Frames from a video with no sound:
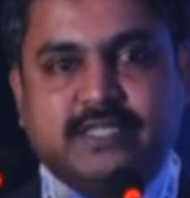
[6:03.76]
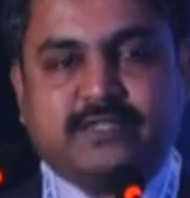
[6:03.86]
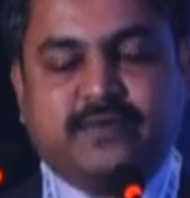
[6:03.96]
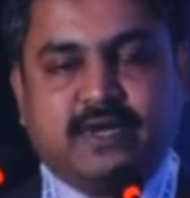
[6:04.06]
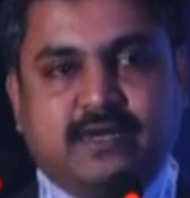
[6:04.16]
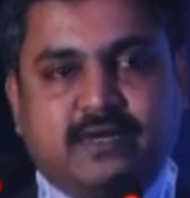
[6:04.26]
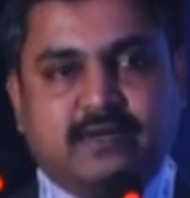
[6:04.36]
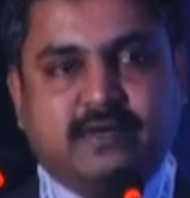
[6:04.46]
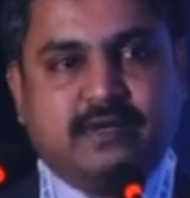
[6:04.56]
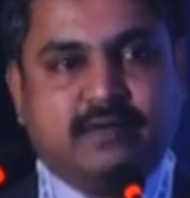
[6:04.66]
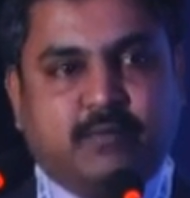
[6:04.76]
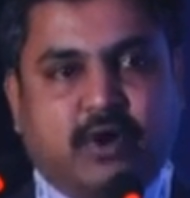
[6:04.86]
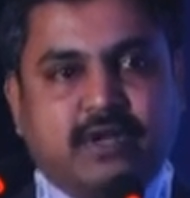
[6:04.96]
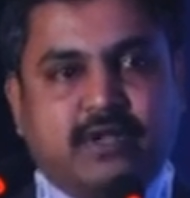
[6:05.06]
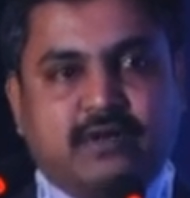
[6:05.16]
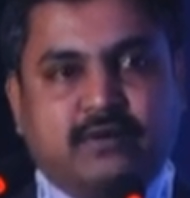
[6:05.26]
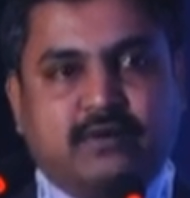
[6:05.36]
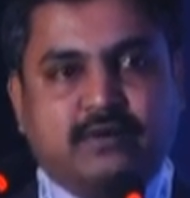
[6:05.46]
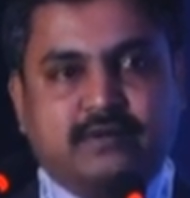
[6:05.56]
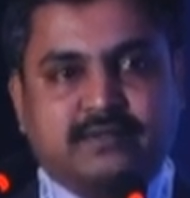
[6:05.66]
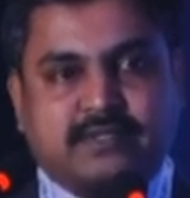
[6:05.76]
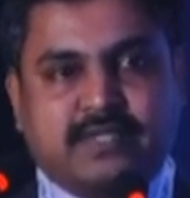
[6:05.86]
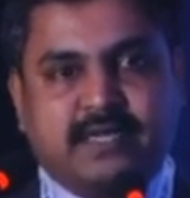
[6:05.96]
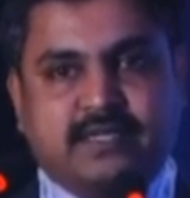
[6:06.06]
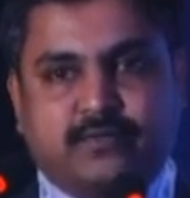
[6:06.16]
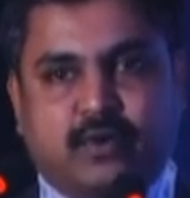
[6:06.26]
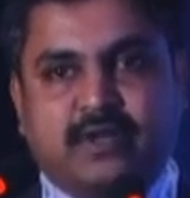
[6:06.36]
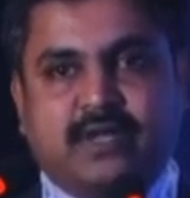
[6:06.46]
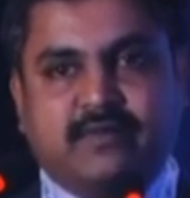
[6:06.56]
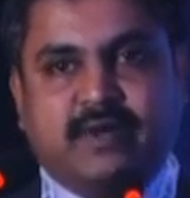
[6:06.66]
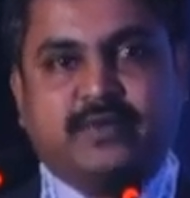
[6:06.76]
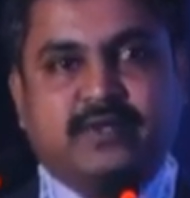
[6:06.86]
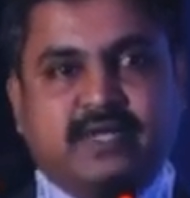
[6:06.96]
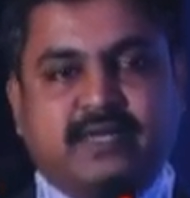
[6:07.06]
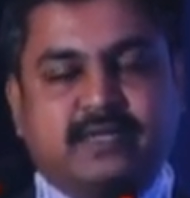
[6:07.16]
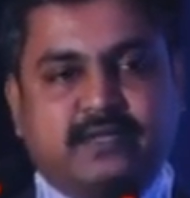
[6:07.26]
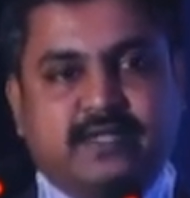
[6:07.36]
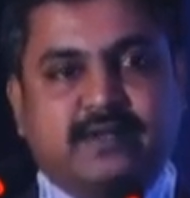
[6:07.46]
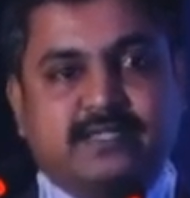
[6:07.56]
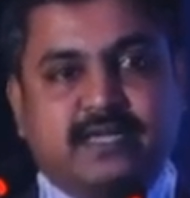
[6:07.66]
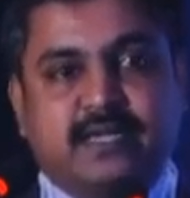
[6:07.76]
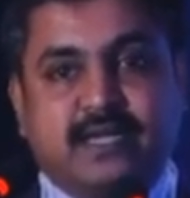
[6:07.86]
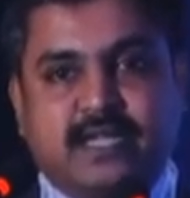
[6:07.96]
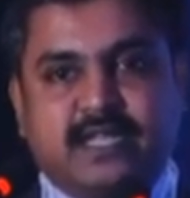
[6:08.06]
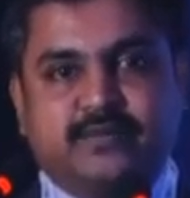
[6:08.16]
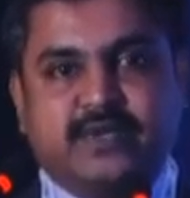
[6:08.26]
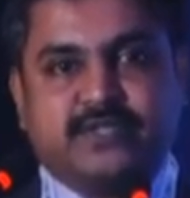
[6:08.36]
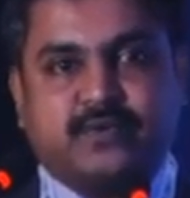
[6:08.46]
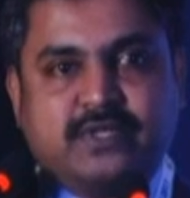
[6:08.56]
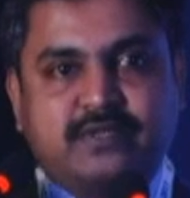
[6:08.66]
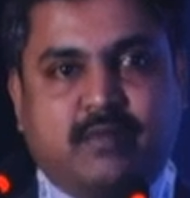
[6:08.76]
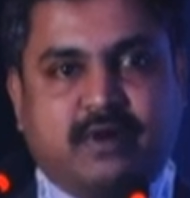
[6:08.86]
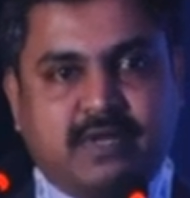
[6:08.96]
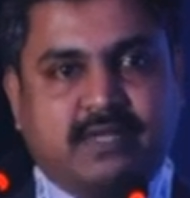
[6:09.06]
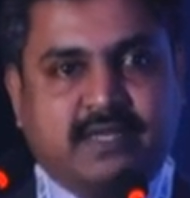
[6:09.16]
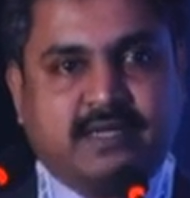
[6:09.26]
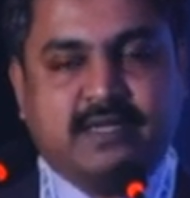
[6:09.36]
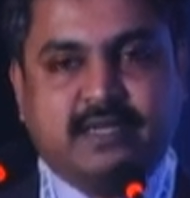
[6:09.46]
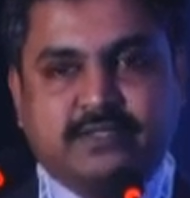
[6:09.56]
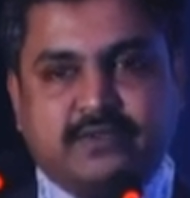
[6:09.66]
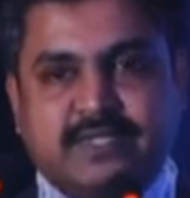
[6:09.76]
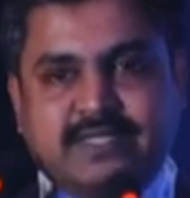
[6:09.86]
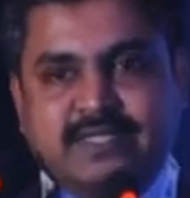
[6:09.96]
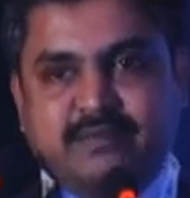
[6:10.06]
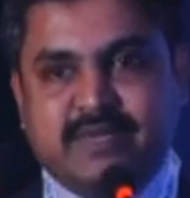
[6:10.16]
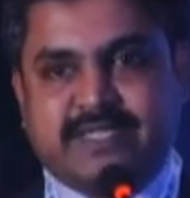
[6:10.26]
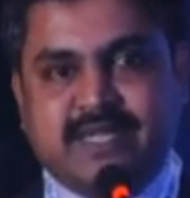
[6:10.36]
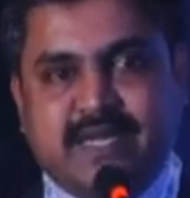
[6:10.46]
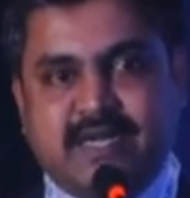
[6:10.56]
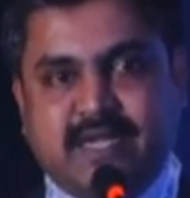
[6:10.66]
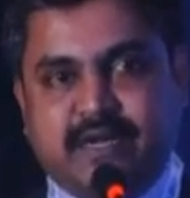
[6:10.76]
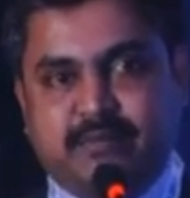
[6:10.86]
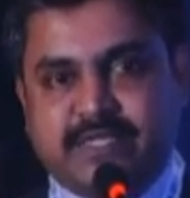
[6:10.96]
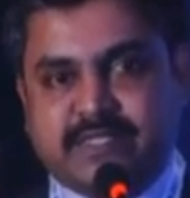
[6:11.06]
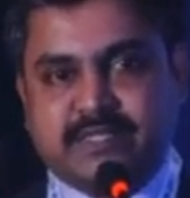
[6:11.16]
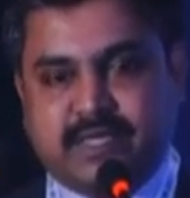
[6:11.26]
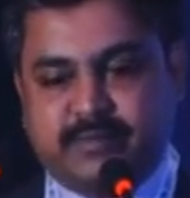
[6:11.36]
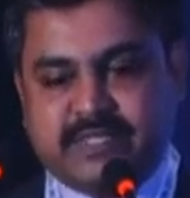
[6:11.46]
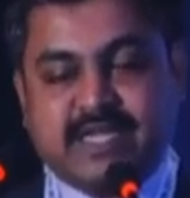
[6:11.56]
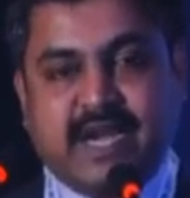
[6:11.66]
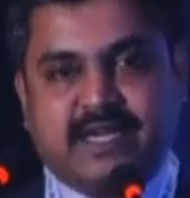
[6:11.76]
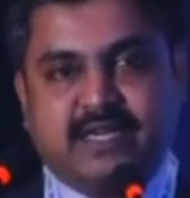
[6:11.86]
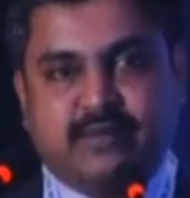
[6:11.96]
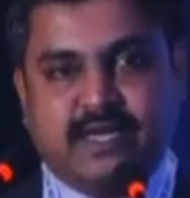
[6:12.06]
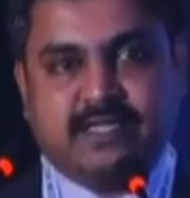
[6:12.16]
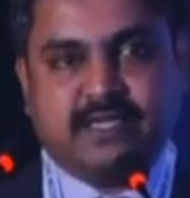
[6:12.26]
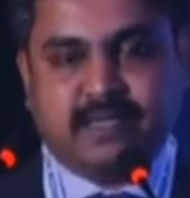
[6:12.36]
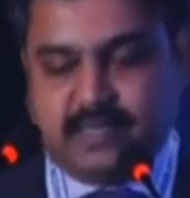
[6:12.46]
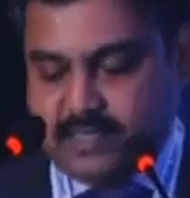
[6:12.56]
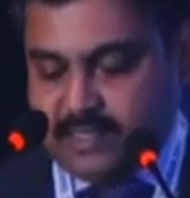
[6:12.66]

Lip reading: ask for a modular theatre, you want to revamp your theatre, they'll say NABH wants a modular theatre. So this is misled and misguided by the